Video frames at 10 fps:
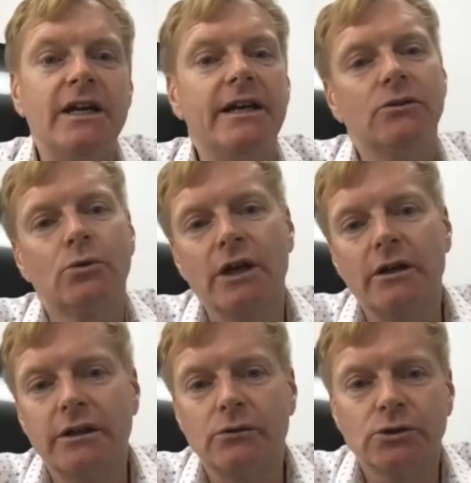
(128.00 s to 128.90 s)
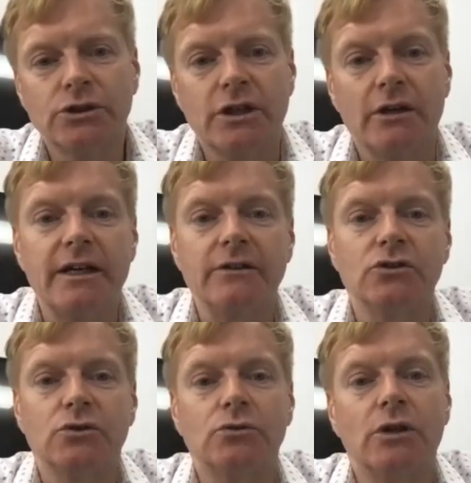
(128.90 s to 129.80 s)
Yeah, they're all going out the
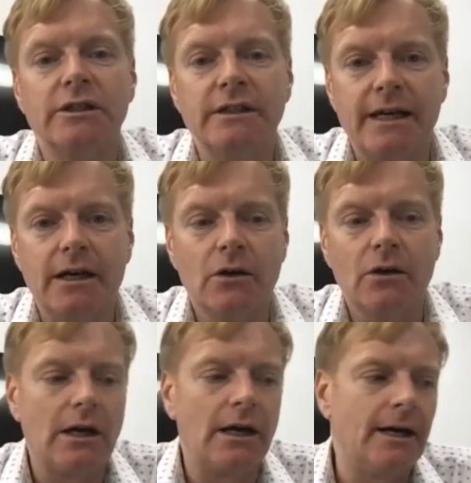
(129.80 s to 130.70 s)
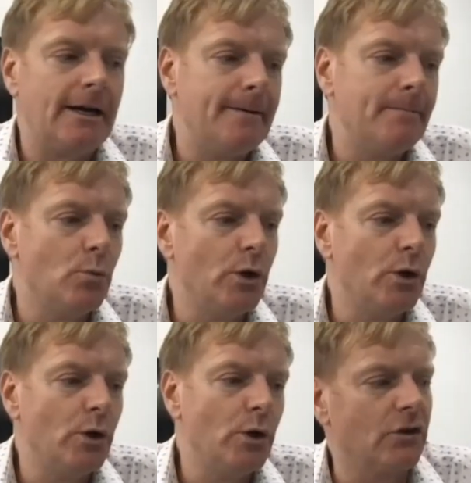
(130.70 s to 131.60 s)
door right now. We
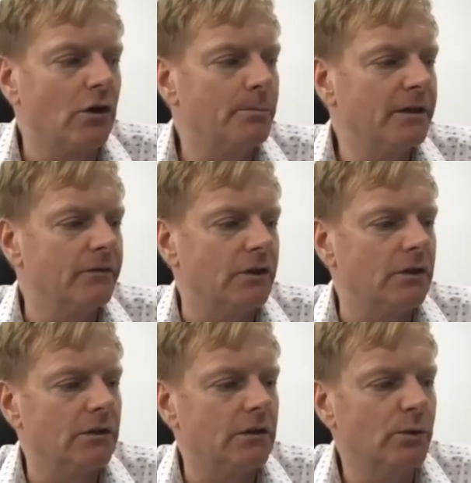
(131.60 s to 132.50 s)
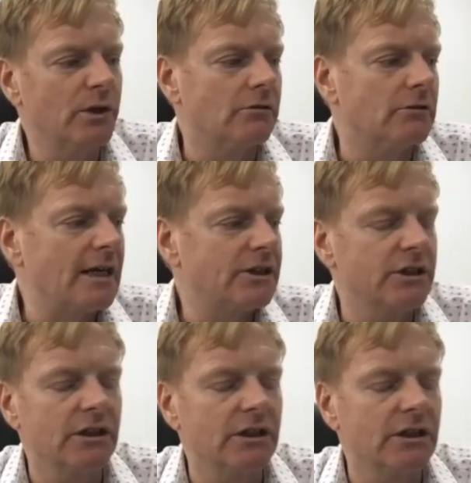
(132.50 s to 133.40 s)
have got a bit of we are
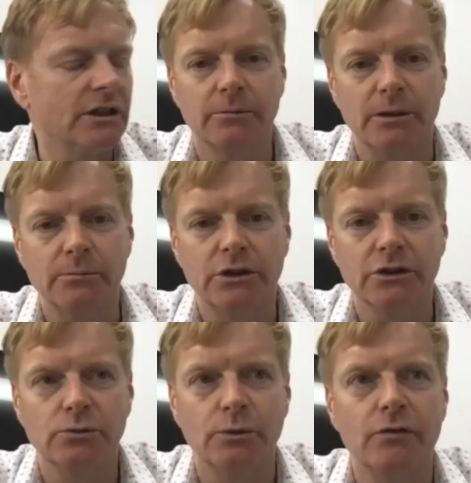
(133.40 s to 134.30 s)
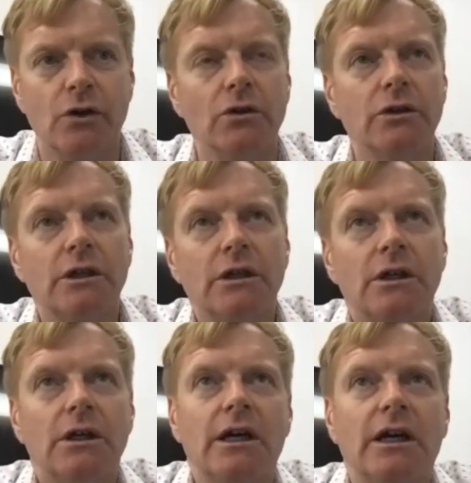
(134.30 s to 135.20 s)
rationing them a little bit because we've
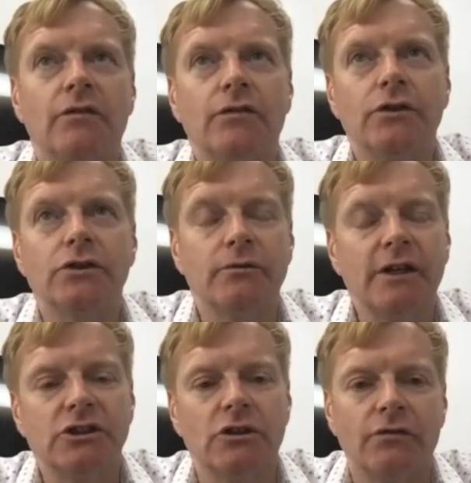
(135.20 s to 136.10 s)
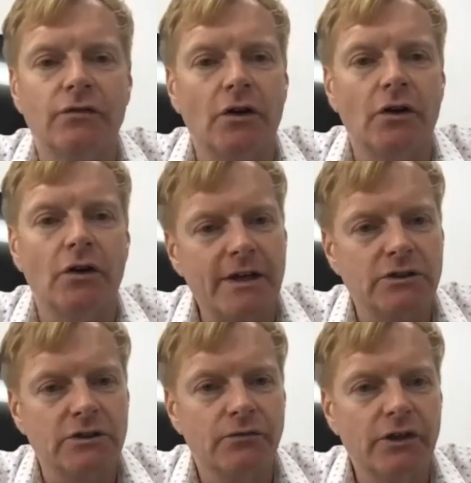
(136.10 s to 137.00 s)
actually got
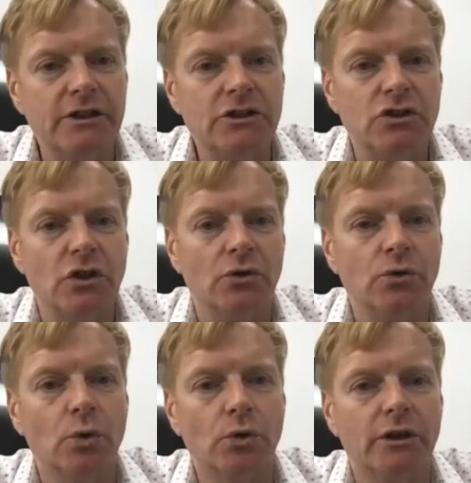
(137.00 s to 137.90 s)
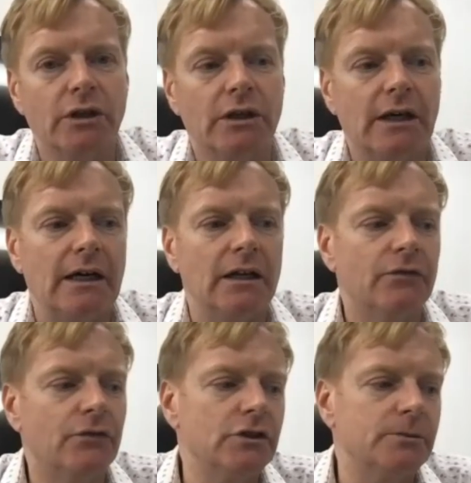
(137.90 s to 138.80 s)
5,000 of these on order. The
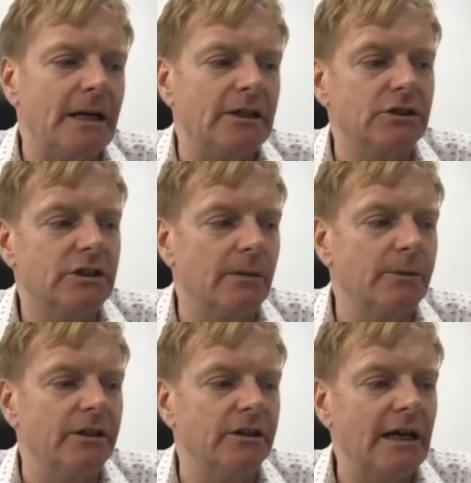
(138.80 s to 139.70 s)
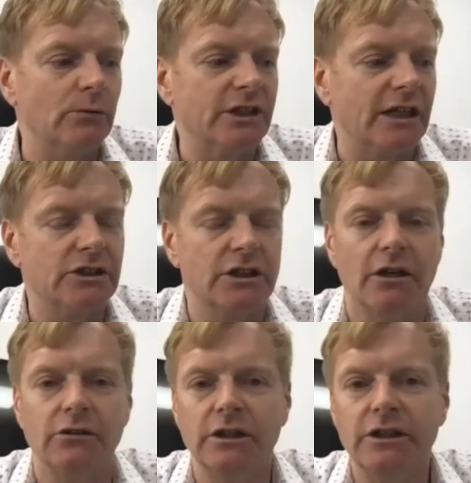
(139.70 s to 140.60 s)
first batch has come in and that was actually
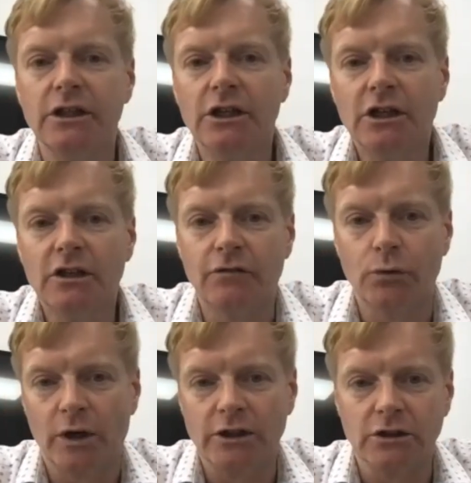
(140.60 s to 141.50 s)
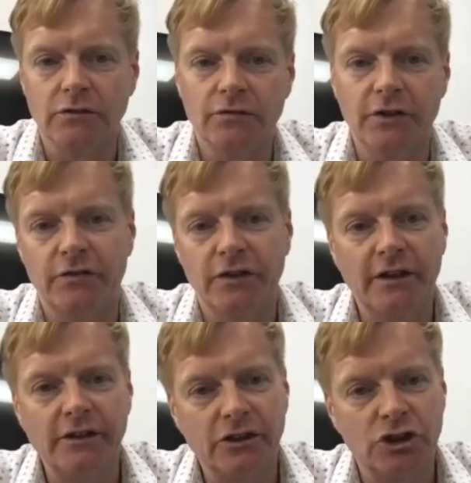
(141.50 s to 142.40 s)
only 450. And they
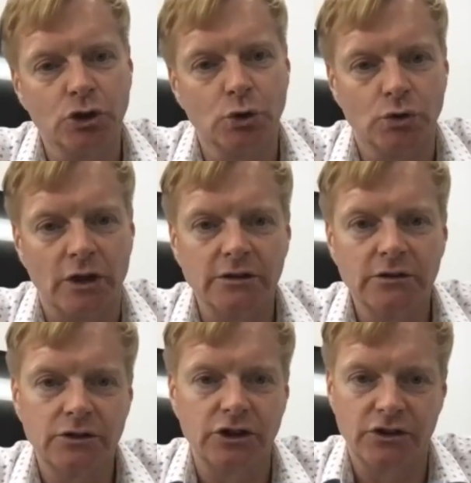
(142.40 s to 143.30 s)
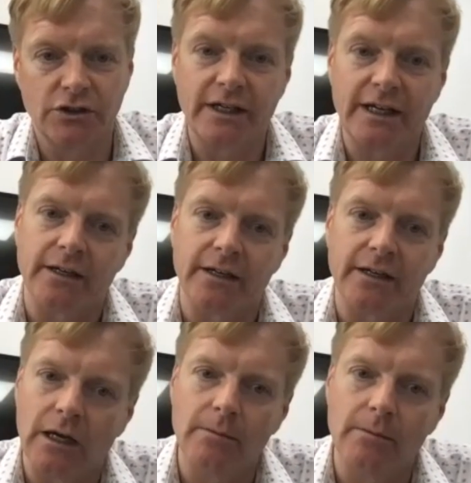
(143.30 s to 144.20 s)
did a short run just to get
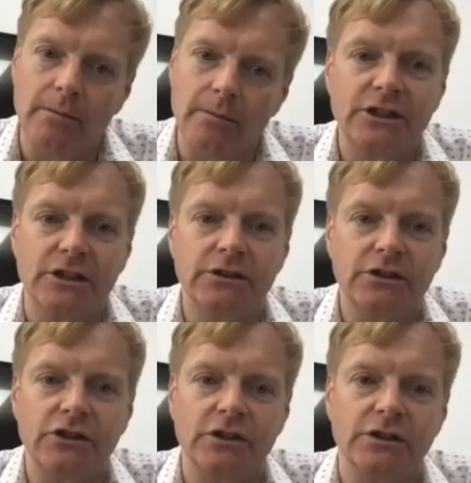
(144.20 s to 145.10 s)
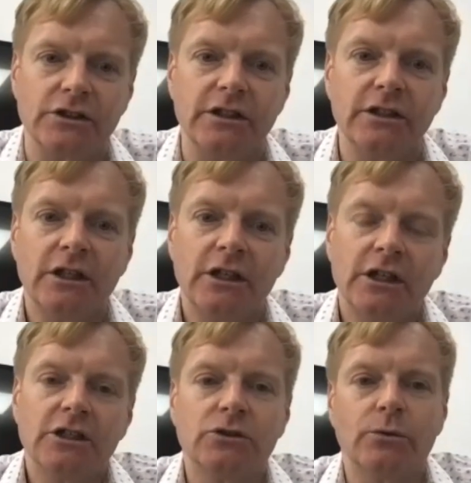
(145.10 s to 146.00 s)
batch consistency.
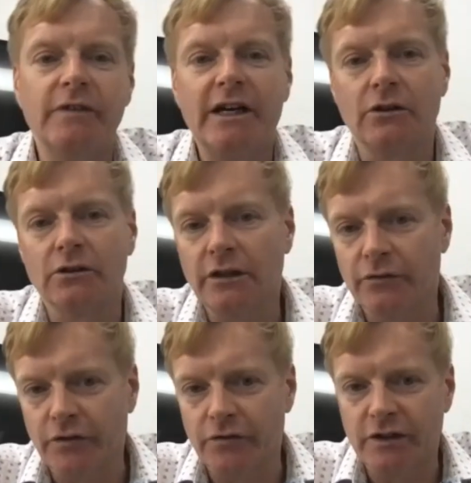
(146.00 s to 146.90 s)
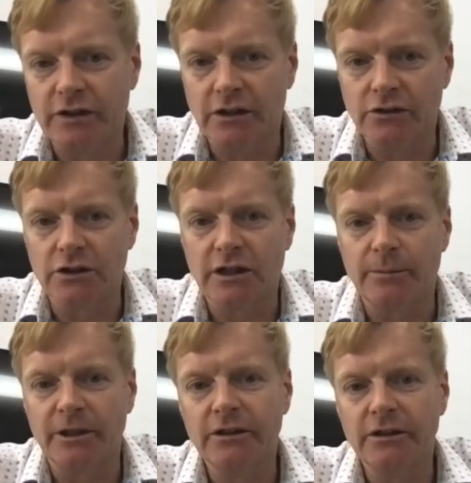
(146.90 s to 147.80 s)
So we've now got another 1,500
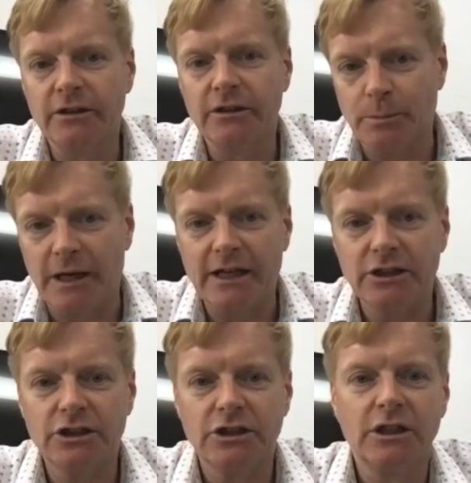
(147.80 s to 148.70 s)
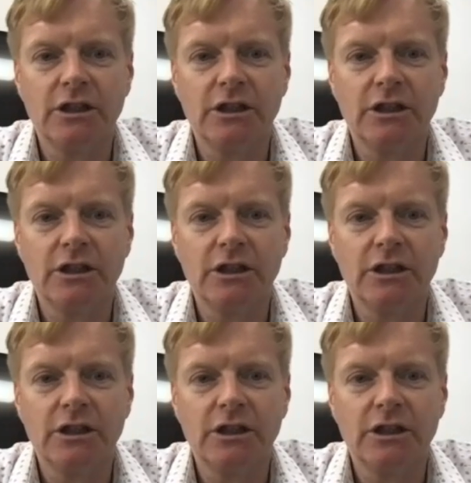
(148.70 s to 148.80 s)
coming in the next batch.